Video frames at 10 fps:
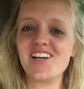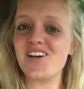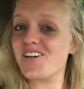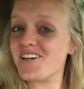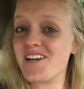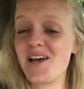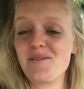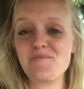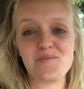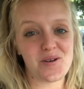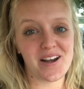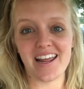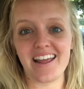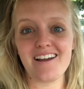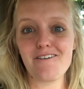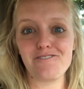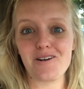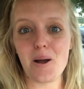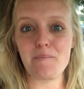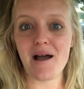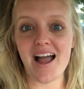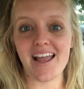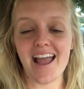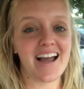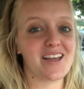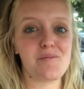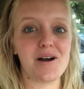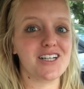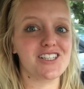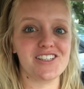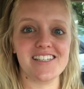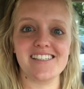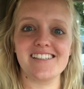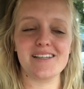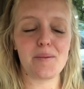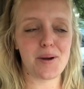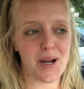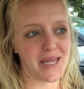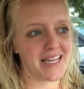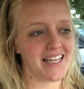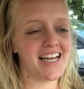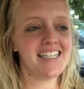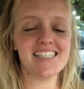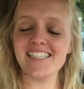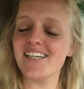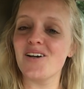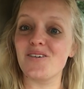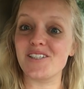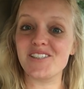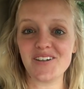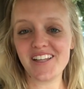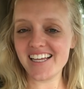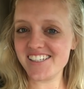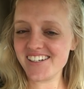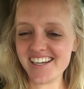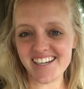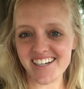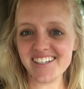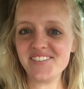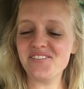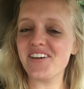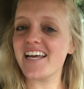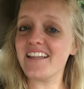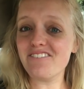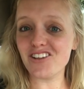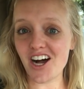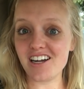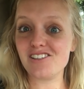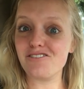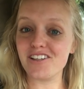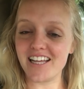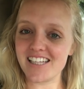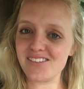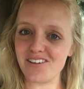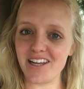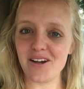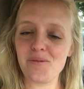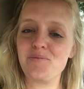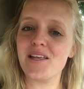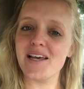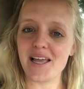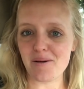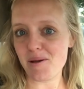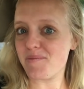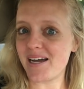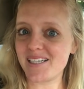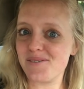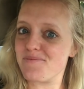Good morning from my acupuncturist's parking lot. We're so glad you're here. We daily vlog, so if you like this video, come on back